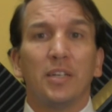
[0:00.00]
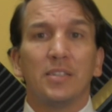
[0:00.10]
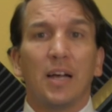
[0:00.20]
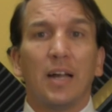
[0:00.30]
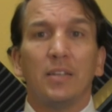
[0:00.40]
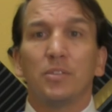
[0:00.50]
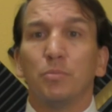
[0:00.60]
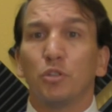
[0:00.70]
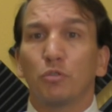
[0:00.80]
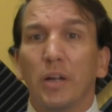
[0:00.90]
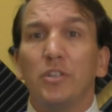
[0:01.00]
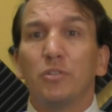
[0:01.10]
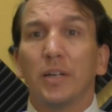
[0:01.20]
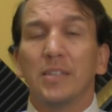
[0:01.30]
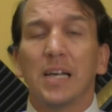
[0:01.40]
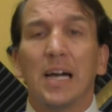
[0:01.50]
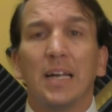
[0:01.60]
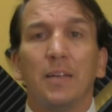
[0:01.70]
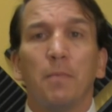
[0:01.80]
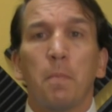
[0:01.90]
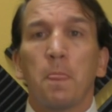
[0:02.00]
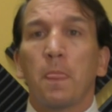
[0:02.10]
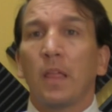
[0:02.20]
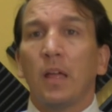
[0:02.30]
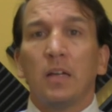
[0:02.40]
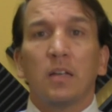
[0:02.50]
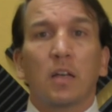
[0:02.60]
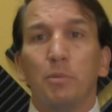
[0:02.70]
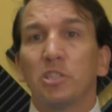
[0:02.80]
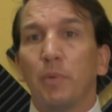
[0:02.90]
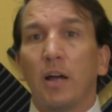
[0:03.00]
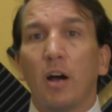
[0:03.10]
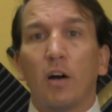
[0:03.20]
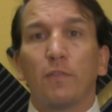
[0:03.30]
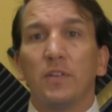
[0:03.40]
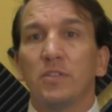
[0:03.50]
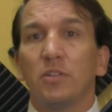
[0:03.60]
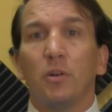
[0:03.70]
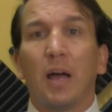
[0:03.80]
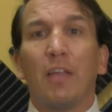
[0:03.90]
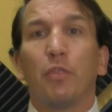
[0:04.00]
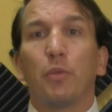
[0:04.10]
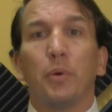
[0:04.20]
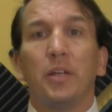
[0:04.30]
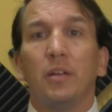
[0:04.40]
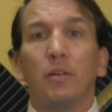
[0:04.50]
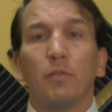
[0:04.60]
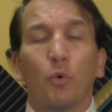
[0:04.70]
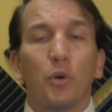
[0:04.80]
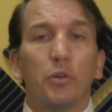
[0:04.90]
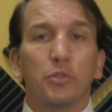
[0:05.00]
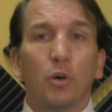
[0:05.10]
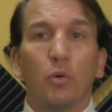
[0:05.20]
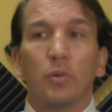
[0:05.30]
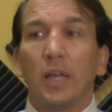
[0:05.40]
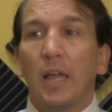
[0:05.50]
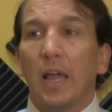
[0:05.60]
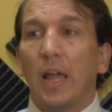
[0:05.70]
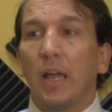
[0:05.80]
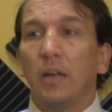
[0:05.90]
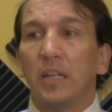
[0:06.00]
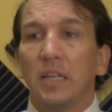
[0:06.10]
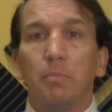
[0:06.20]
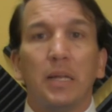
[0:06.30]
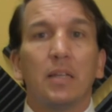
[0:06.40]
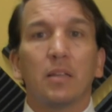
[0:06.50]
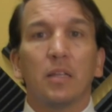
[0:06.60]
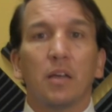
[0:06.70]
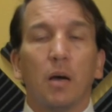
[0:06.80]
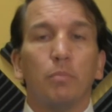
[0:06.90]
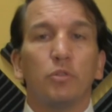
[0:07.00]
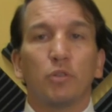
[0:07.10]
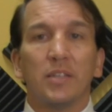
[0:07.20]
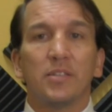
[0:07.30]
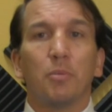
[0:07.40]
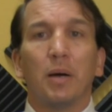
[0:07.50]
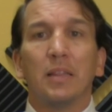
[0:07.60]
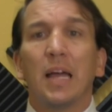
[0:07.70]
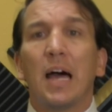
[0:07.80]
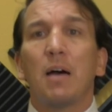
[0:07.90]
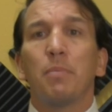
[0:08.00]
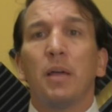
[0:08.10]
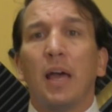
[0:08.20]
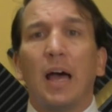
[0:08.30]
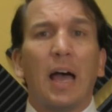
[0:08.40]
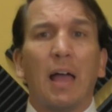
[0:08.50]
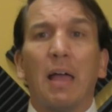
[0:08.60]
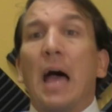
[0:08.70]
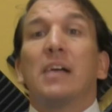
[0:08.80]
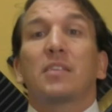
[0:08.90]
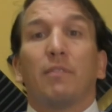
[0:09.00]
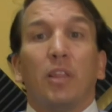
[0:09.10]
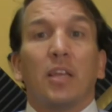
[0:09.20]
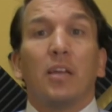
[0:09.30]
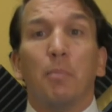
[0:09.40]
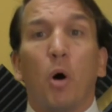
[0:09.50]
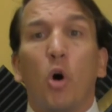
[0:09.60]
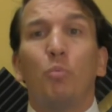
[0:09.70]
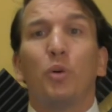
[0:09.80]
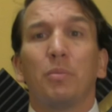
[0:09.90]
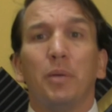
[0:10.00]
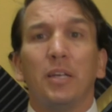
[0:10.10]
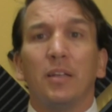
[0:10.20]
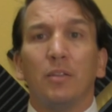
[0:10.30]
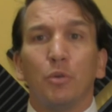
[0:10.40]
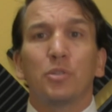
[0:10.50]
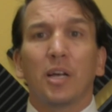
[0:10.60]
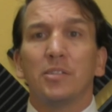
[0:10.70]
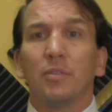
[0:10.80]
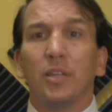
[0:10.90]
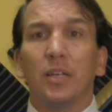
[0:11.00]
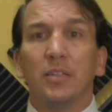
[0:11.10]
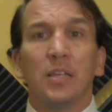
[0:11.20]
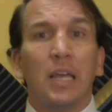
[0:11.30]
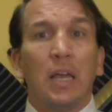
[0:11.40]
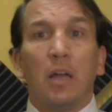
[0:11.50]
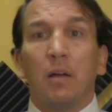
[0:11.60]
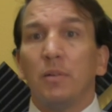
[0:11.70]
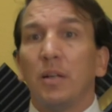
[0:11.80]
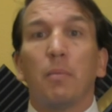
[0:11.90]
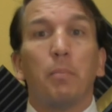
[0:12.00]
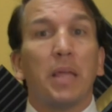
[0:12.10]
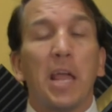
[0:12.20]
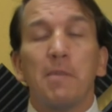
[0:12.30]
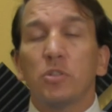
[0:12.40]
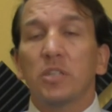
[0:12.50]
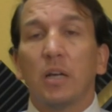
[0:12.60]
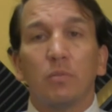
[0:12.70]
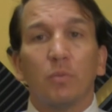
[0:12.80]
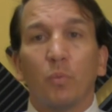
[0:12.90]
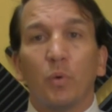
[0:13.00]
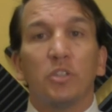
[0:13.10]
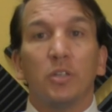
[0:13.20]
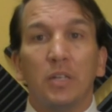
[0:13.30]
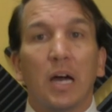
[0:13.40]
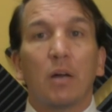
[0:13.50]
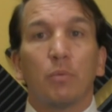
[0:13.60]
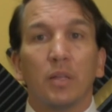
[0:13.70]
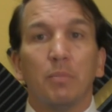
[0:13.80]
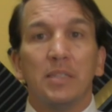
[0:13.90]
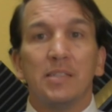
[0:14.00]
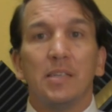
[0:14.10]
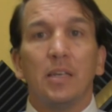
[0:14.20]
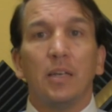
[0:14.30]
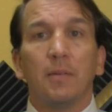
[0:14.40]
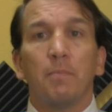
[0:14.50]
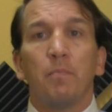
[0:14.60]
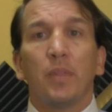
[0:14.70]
anxiety, some stranger anxiety, come into my office at 3, 4 years old and immediately come and try to sit on my lap, ask if they can come home with me, and those kinds of things. Behaviors that we should not really be seeing